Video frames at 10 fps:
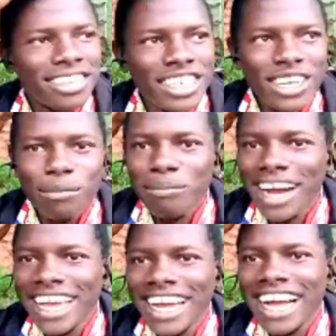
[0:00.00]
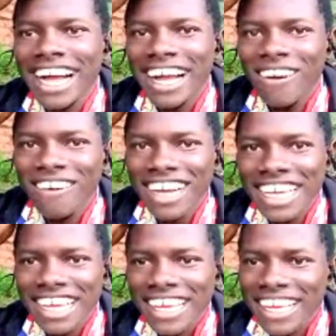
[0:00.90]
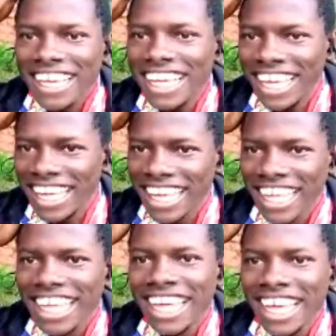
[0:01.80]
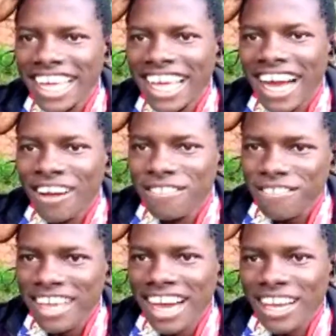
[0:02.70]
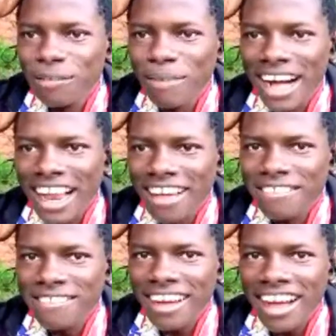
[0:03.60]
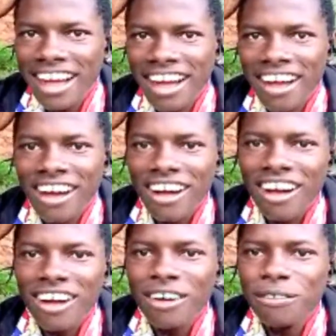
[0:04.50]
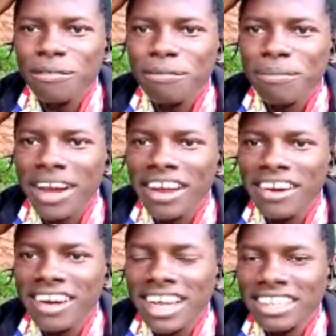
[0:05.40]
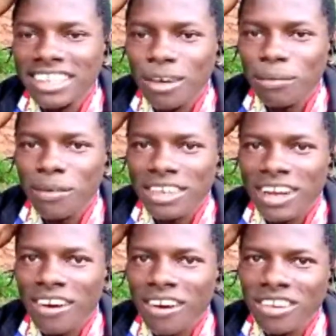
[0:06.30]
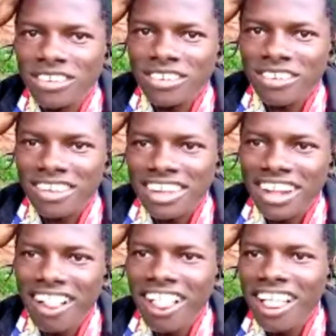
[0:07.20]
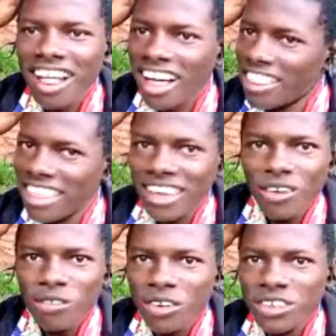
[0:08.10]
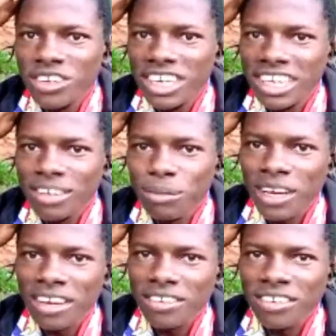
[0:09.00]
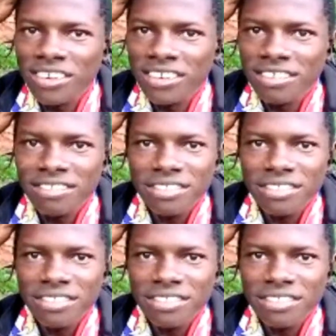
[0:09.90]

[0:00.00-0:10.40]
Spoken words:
Jamaica, okay. Afia Kemalafa, my great supporter also. Thank you for joining, man, you know.